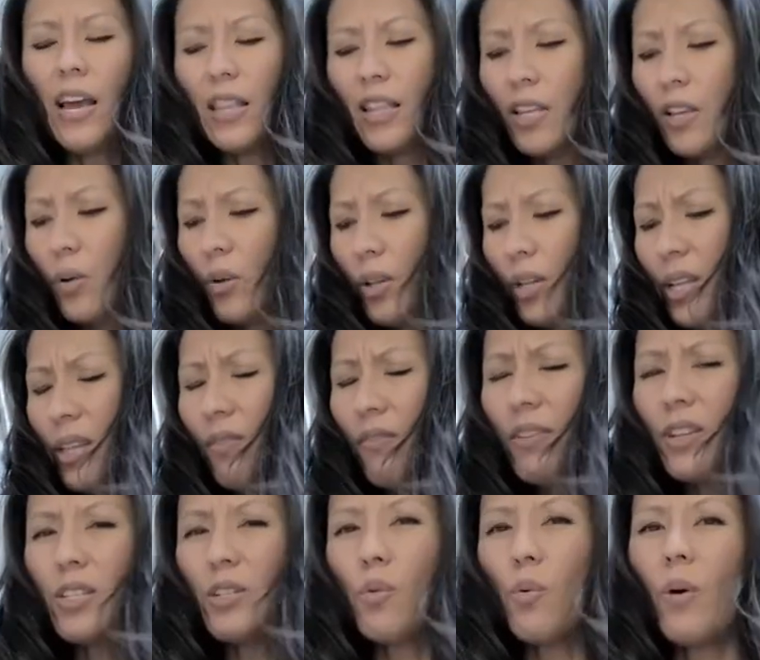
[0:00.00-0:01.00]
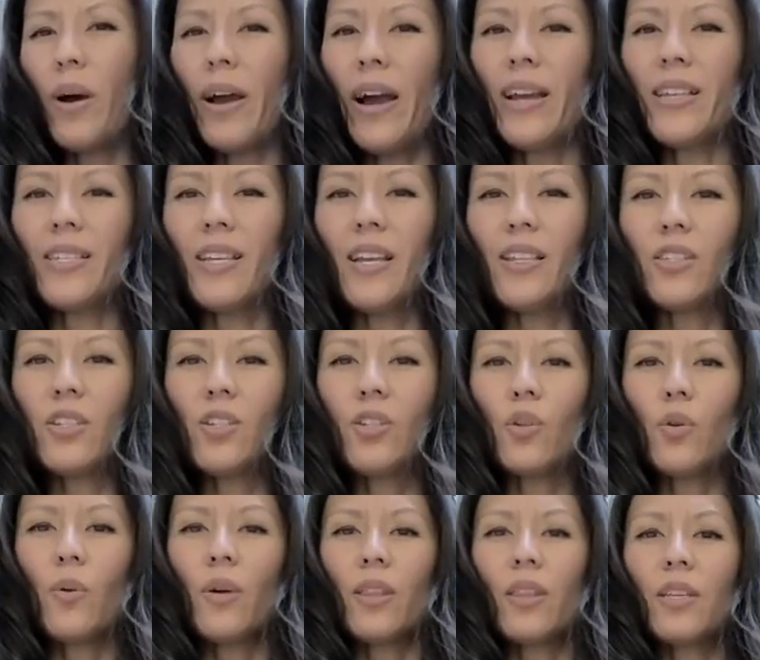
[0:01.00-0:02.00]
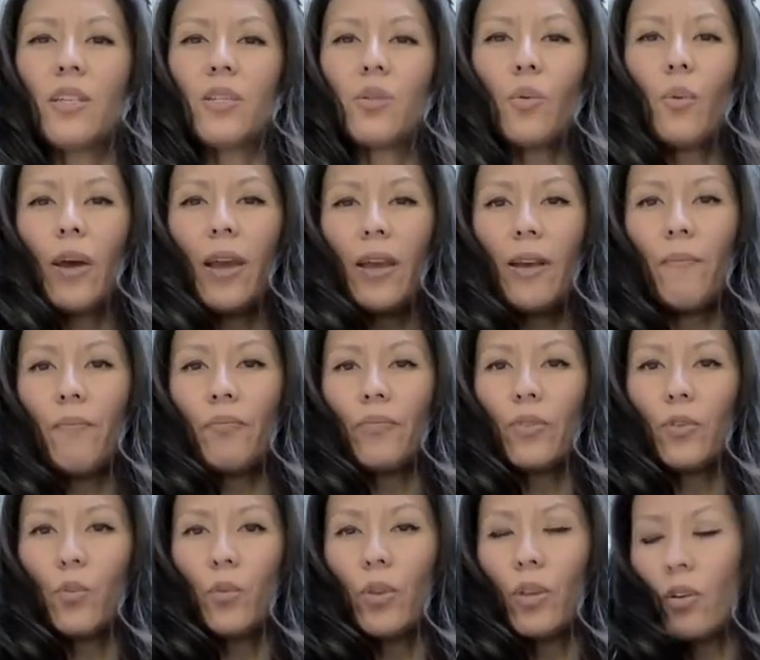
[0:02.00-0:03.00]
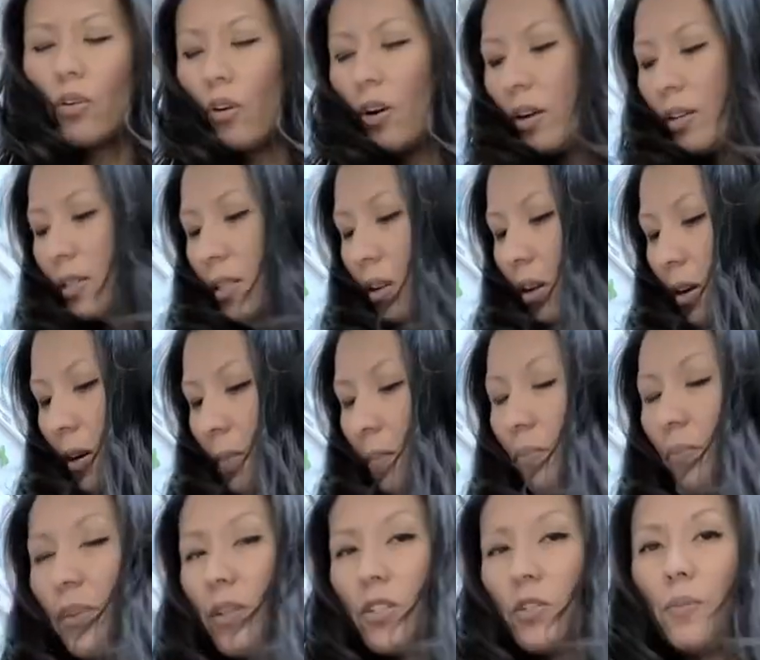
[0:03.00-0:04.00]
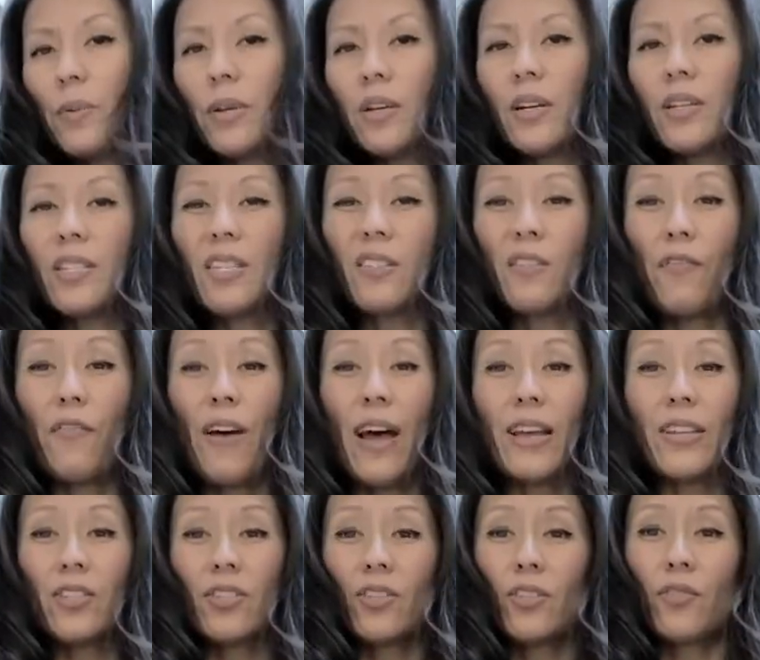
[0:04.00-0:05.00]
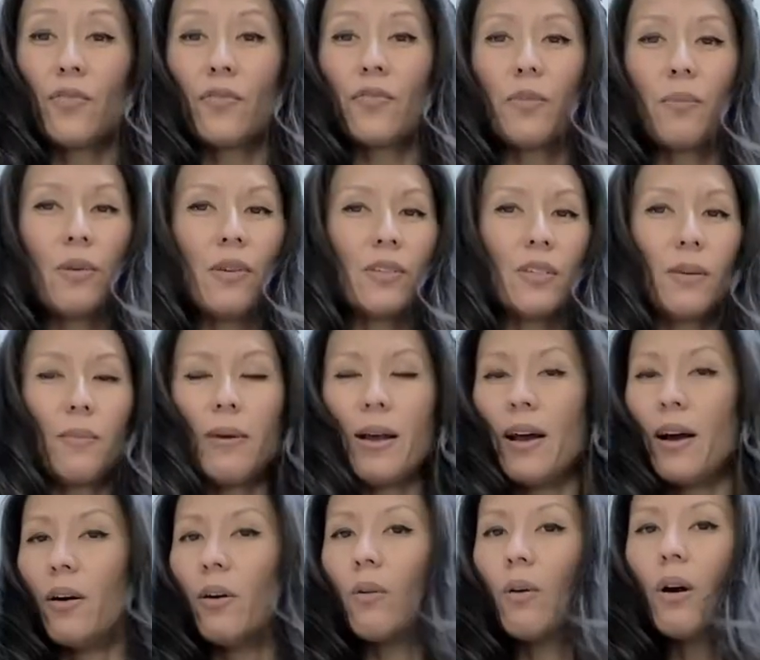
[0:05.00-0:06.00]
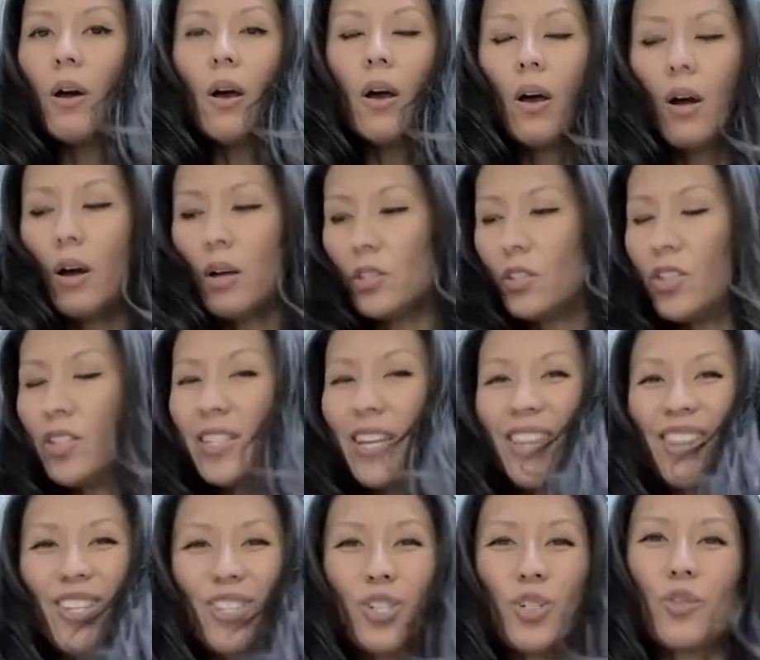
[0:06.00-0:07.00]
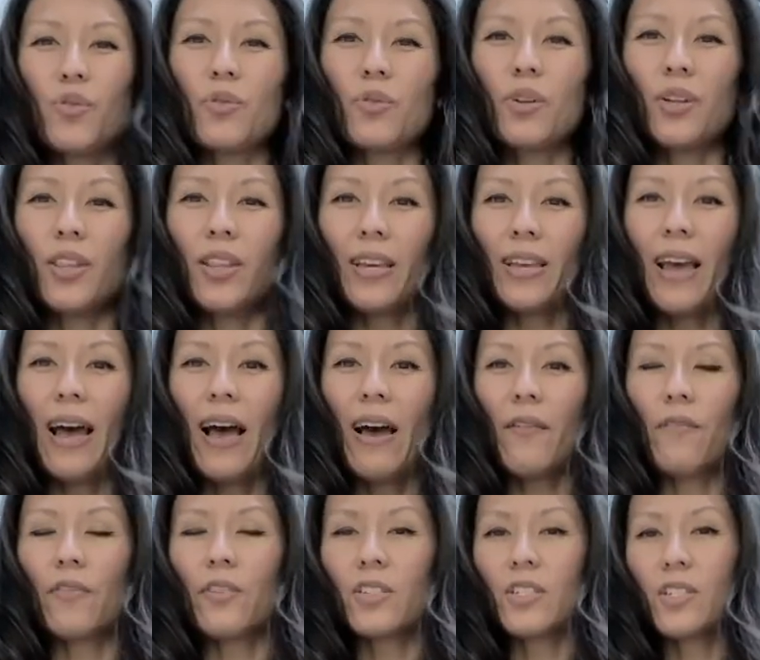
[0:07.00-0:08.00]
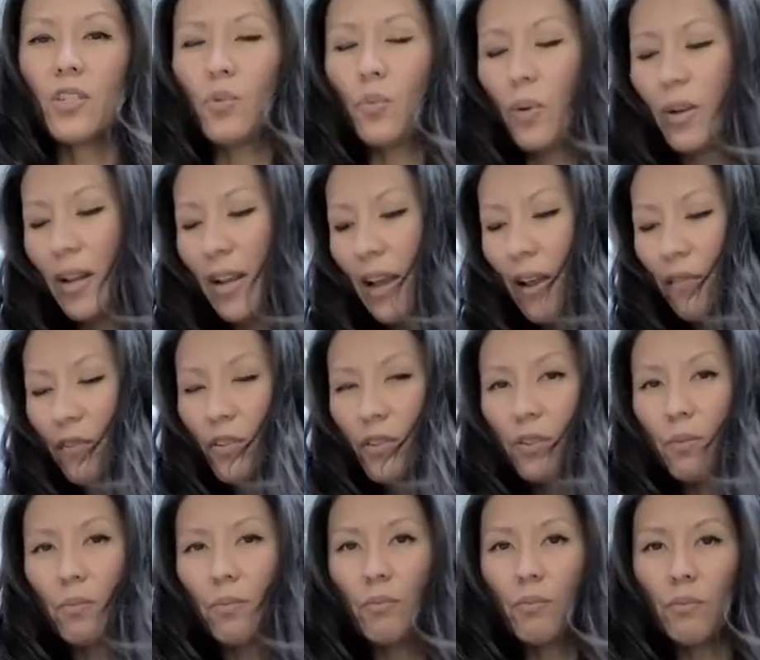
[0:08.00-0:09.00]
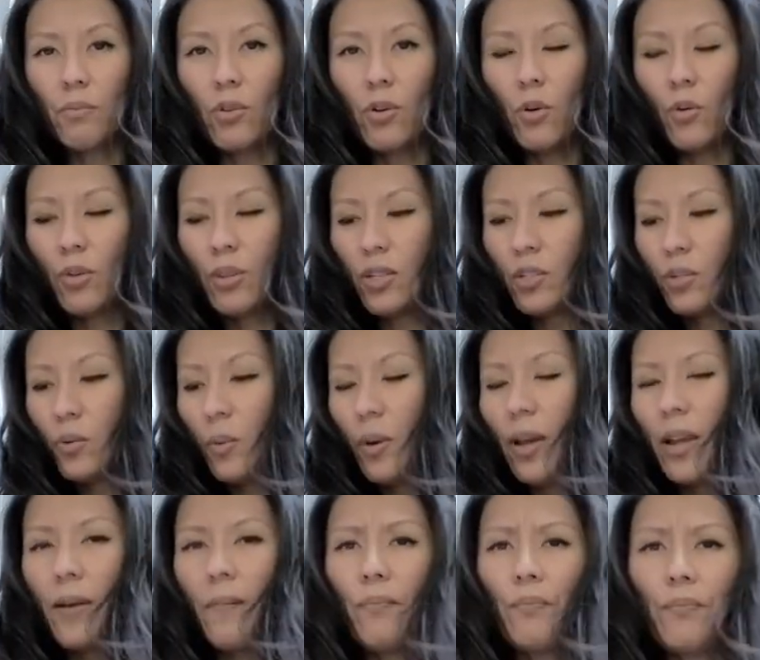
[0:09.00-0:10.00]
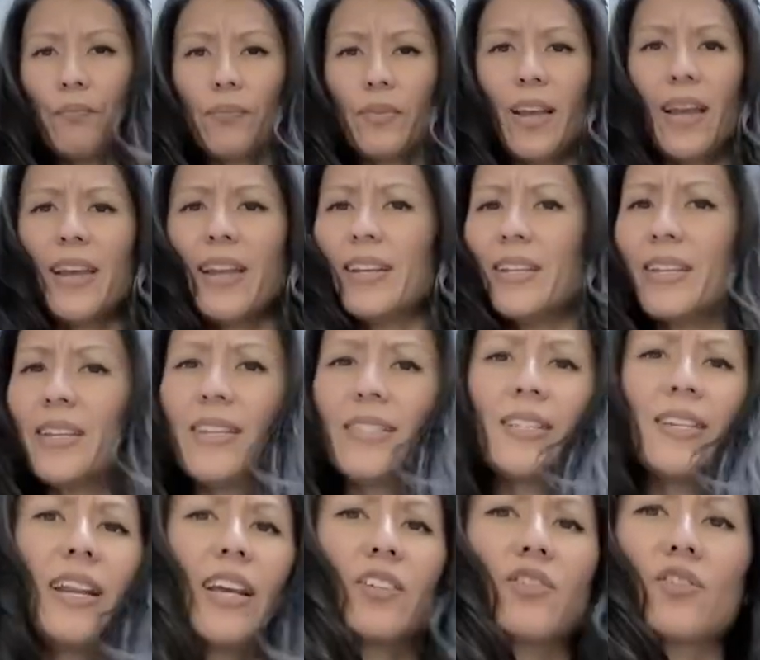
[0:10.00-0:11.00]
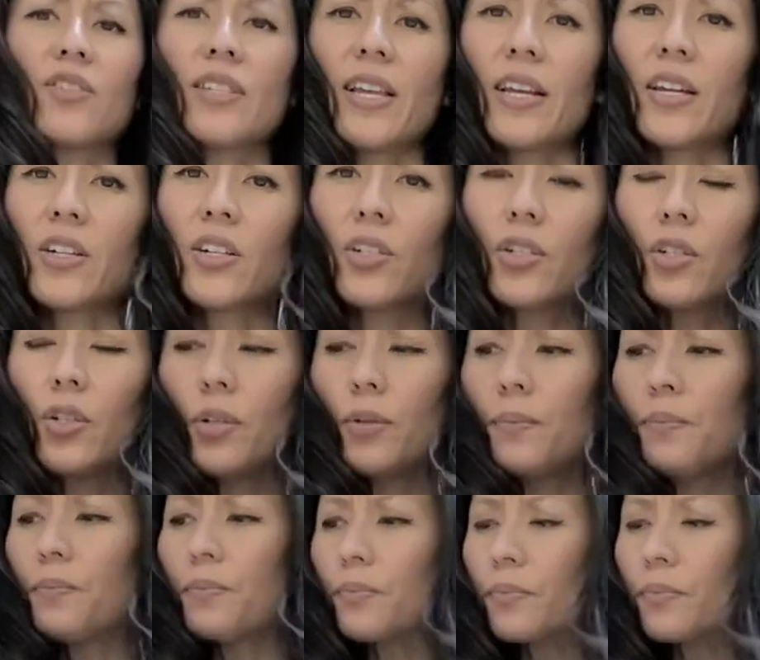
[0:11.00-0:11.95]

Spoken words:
The only reason why I tend to do it this way with a crossed arm is because it's faster for me somehow to get the churu to the cat versus when I have to go this way. It's an extra second or two.